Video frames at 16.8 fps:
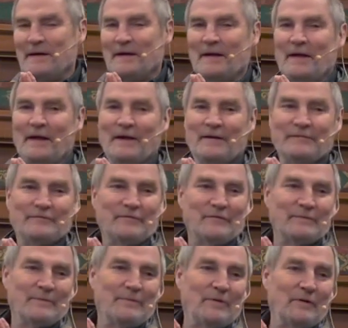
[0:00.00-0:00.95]
And
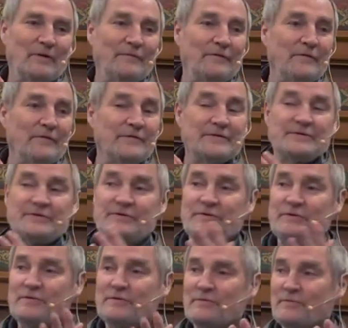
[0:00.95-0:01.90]
from the point of view of the
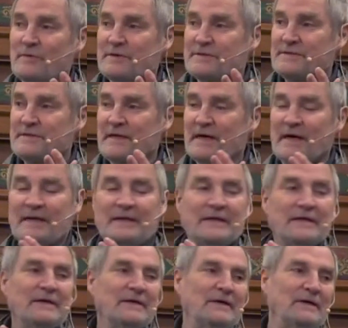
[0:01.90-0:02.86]
student, what's that?
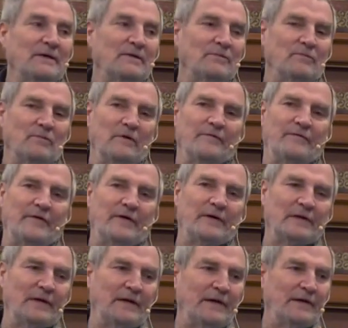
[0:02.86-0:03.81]

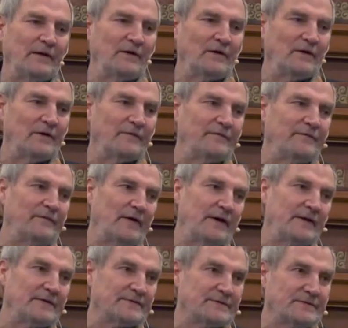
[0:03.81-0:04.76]
Revealing her
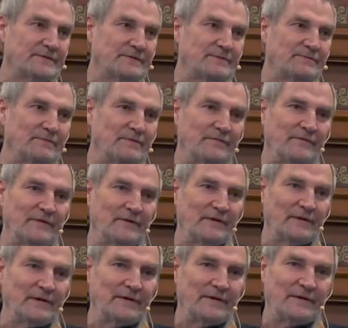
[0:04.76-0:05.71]
face,
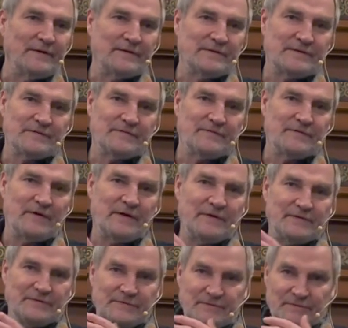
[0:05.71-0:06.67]
revealing his
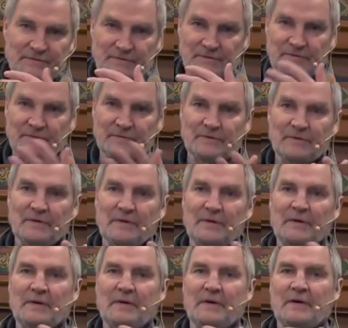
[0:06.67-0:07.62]
face, you know.
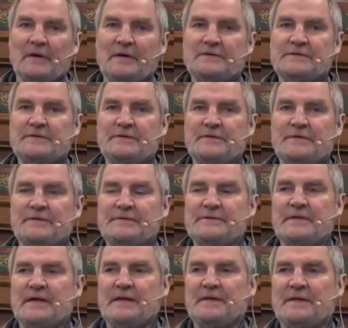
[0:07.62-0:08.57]
And so there's
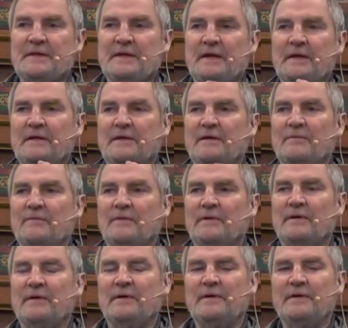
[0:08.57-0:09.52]
that thing that
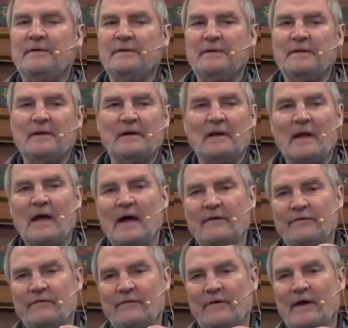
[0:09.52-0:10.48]
we're in the
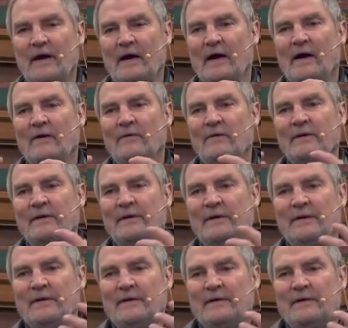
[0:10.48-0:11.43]
life we are in.
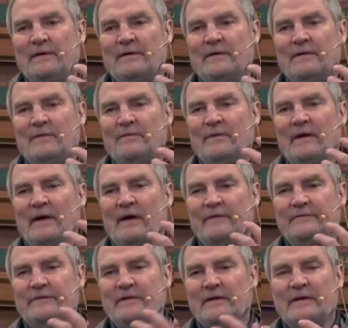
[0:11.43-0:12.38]
We
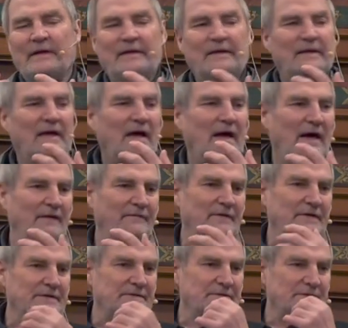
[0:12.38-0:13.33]
have to let it have
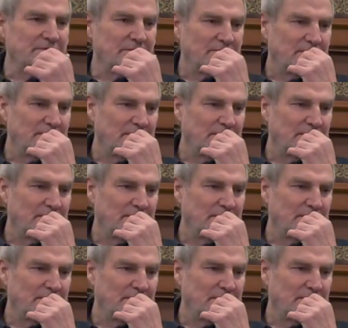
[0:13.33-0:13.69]
us